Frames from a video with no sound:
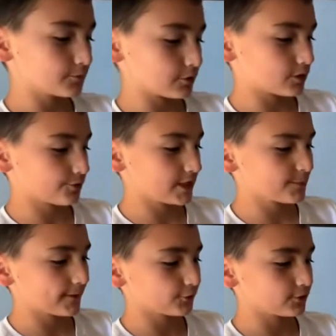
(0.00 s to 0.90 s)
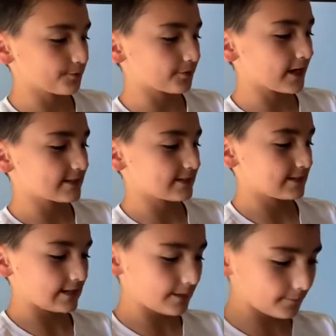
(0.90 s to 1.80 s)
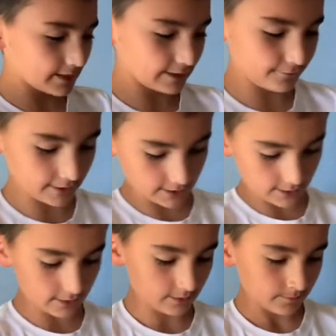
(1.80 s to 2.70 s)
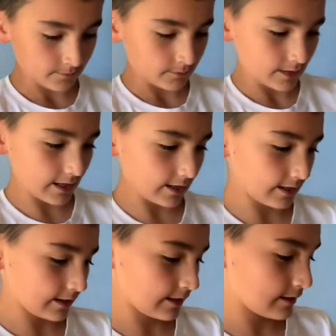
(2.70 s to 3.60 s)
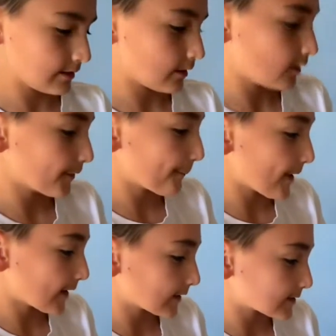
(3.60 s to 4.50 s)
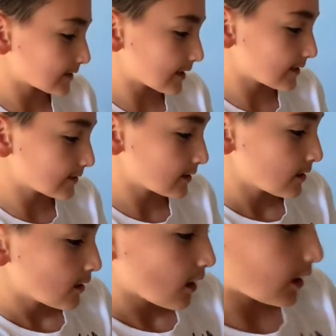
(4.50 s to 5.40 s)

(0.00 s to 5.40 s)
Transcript: with three special surprises and a minifigure, and on the back it says a